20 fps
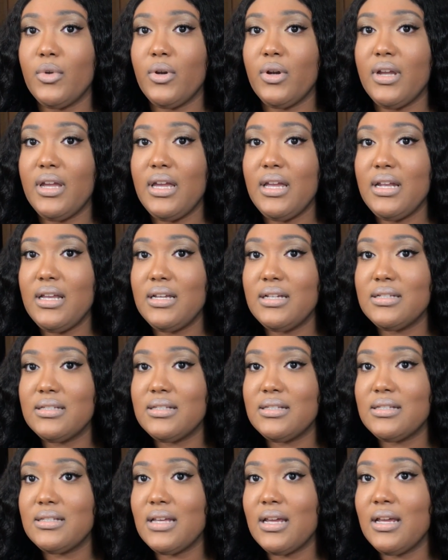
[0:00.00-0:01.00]

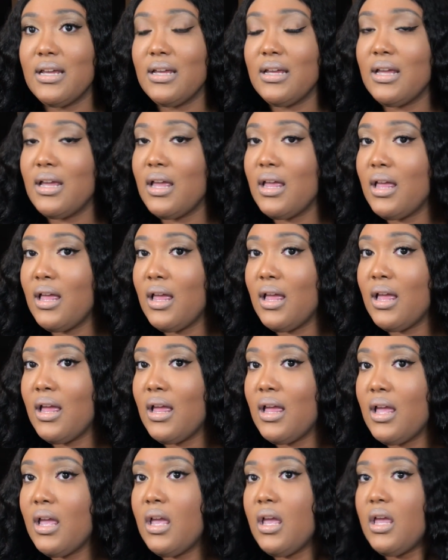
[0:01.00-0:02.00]
Organics
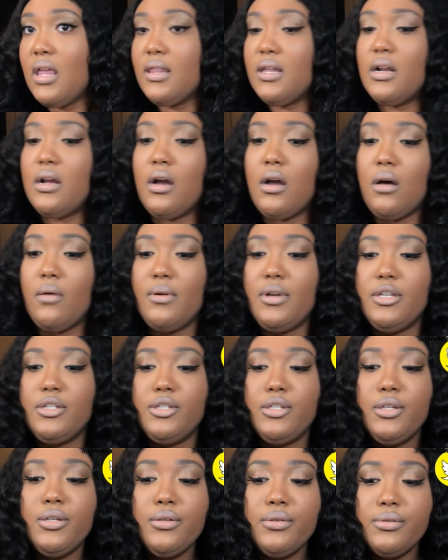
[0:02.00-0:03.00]
that I
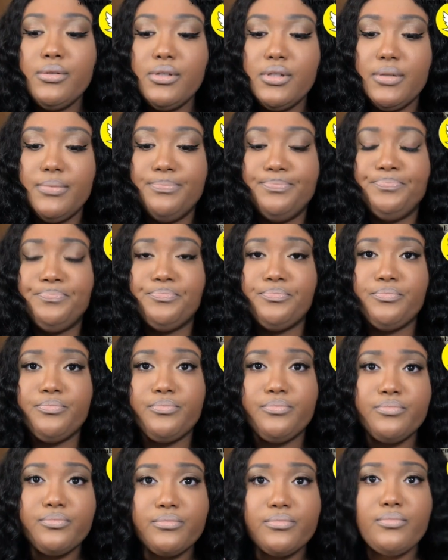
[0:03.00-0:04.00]
always use,
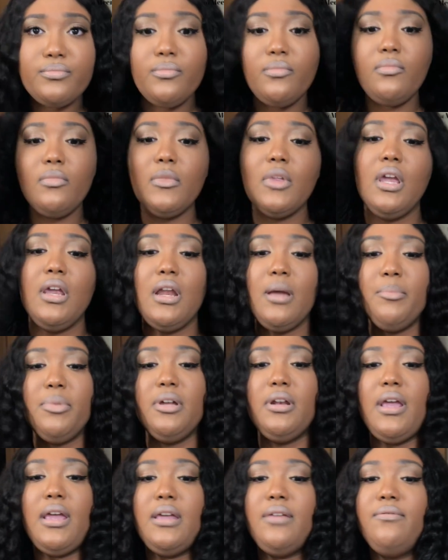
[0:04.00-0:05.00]
and I
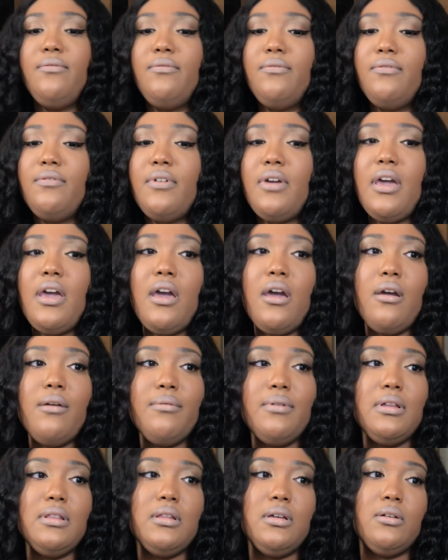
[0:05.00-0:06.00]
put a
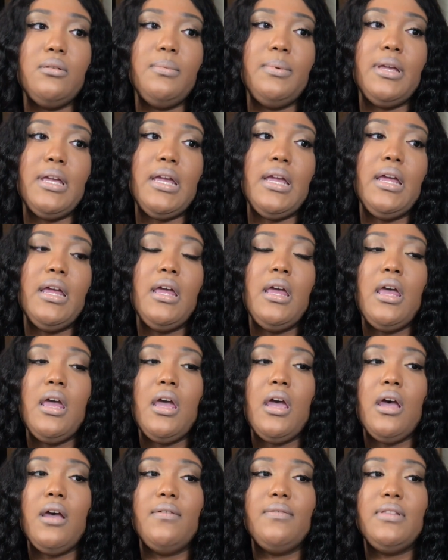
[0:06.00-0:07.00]
very little bit
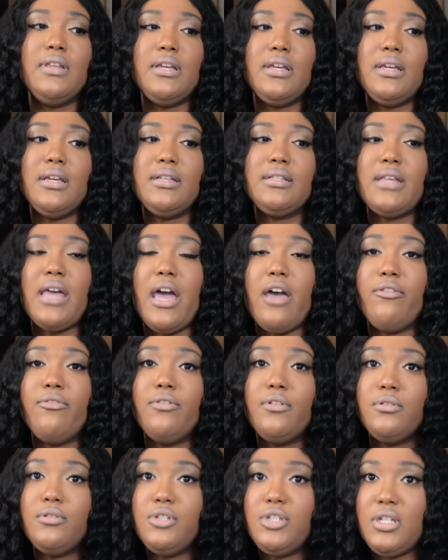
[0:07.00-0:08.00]
of this
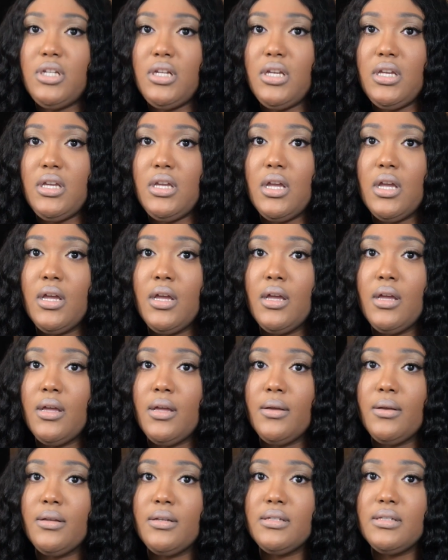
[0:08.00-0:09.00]
Afro G
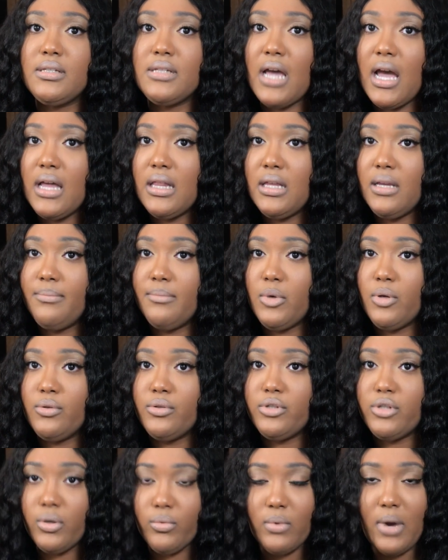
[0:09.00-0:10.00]
styling
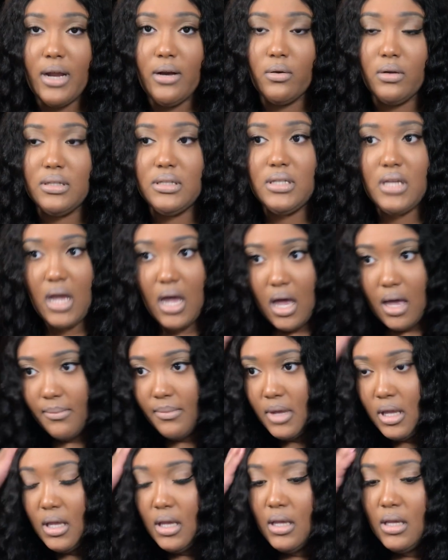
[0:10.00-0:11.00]
mousse right on
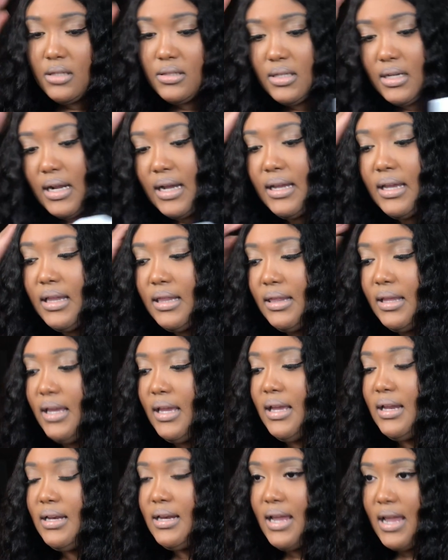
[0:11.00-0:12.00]
top so that I can
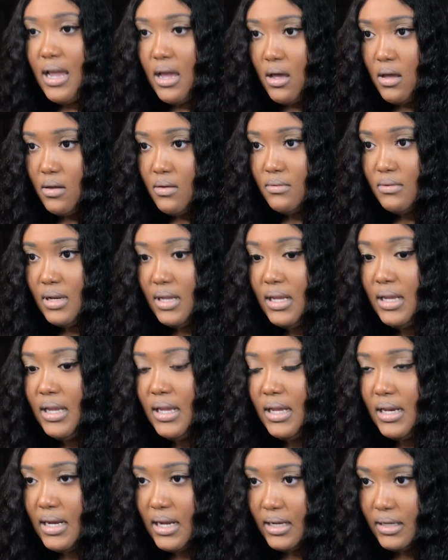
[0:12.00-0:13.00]
lay it down,
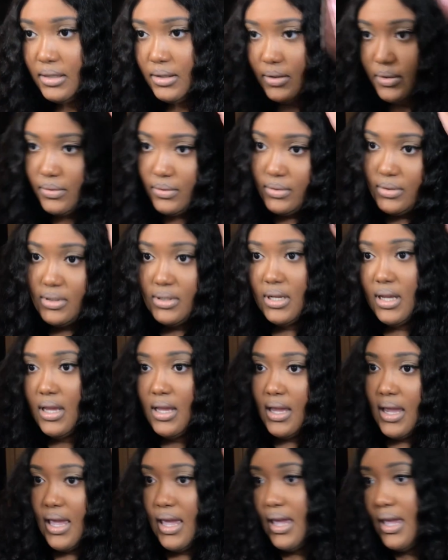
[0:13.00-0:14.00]
and I used
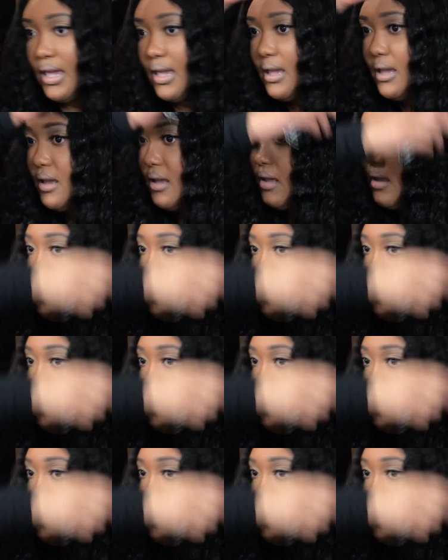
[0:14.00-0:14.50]
a